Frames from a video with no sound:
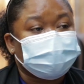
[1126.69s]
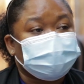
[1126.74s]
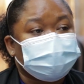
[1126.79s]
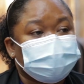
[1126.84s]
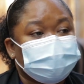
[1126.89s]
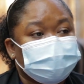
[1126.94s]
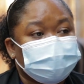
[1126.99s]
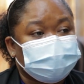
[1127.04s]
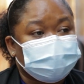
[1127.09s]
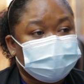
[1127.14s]

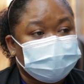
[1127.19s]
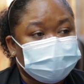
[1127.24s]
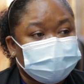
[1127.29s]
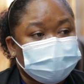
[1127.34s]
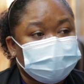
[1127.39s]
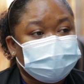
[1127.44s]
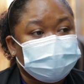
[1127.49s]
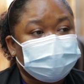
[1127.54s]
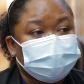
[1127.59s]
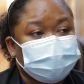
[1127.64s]
and
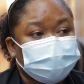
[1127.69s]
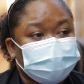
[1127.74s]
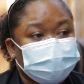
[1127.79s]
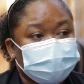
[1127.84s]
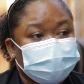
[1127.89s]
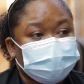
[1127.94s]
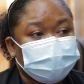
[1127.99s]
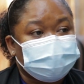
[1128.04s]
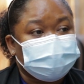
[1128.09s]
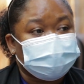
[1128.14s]

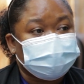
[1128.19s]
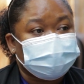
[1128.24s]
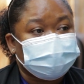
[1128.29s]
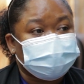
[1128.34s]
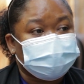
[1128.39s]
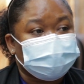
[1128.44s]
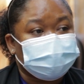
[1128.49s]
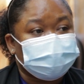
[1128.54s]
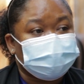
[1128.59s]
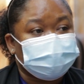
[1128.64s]
businesses
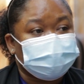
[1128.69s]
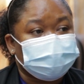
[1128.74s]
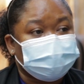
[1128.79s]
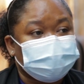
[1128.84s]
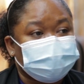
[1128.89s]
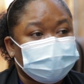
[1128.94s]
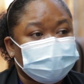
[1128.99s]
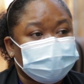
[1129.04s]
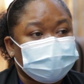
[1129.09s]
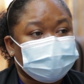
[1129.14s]

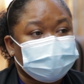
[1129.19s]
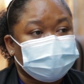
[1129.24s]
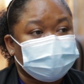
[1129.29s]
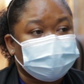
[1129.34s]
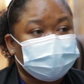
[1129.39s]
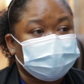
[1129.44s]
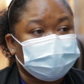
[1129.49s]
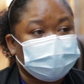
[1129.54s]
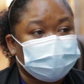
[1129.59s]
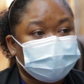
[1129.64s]
to
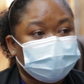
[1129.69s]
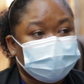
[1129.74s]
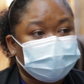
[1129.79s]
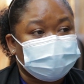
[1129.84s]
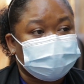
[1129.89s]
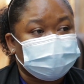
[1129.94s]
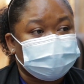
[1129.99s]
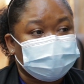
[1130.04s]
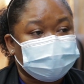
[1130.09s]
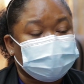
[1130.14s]
put
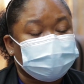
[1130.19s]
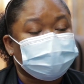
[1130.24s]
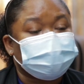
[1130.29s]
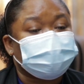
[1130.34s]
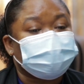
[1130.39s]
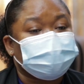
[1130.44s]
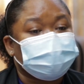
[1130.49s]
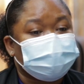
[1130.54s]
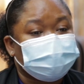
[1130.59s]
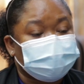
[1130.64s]
in
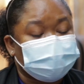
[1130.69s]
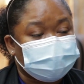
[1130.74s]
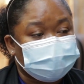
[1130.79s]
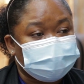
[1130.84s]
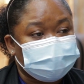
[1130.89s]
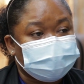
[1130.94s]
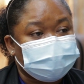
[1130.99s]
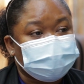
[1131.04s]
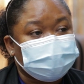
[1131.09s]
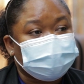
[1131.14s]
place
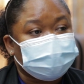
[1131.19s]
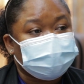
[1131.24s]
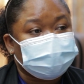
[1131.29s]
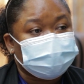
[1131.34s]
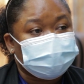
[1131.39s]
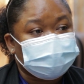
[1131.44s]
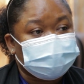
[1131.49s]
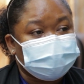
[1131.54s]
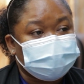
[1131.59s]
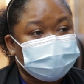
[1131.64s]

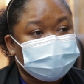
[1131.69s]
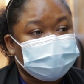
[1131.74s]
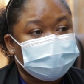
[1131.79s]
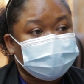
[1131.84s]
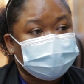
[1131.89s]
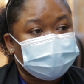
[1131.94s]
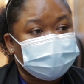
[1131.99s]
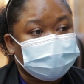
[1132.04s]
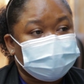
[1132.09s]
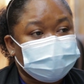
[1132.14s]

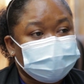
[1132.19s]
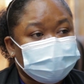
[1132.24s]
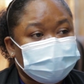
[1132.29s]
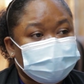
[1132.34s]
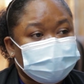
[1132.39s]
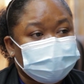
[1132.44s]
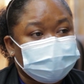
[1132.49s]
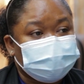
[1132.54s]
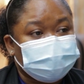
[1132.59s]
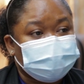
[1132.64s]

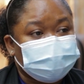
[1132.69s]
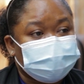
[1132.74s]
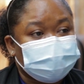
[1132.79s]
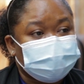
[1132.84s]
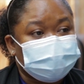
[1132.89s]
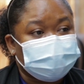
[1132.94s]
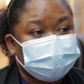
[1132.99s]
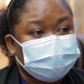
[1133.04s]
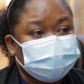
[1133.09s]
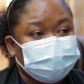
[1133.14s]
measures
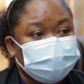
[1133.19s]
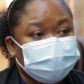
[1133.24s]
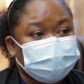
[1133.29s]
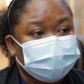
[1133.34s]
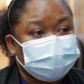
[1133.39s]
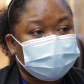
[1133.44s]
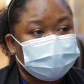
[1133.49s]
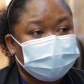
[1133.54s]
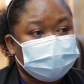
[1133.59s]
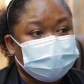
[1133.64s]
to help
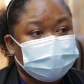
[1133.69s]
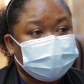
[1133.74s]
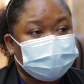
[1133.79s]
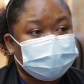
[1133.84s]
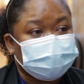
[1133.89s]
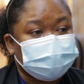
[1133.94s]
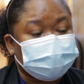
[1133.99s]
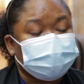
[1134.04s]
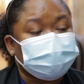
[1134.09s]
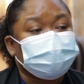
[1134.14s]
us with
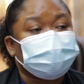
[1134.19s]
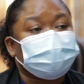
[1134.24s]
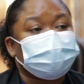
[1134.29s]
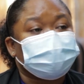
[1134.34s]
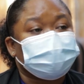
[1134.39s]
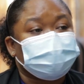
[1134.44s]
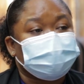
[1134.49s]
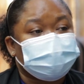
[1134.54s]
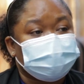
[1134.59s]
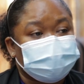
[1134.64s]
the
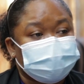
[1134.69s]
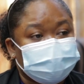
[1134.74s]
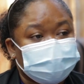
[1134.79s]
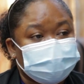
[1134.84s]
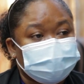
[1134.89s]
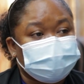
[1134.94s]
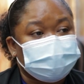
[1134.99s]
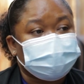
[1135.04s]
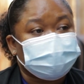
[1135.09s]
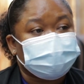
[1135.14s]
reduction of
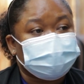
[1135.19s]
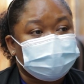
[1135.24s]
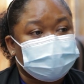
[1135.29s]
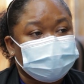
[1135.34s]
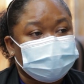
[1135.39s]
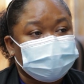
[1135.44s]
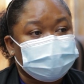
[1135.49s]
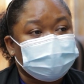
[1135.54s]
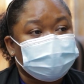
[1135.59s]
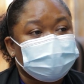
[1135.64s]
these
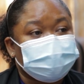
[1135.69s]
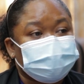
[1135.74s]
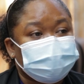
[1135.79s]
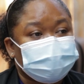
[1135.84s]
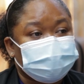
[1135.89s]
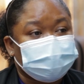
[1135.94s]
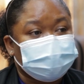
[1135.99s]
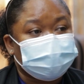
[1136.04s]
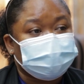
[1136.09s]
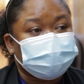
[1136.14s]
cases.
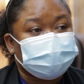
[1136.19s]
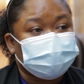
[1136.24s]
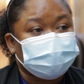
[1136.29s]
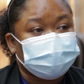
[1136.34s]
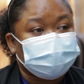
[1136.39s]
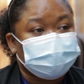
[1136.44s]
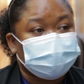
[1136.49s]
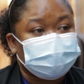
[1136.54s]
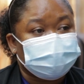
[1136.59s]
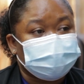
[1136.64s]

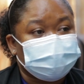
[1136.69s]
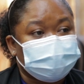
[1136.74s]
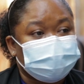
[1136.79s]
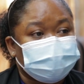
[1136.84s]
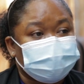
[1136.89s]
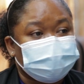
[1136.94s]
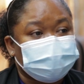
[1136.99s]
And those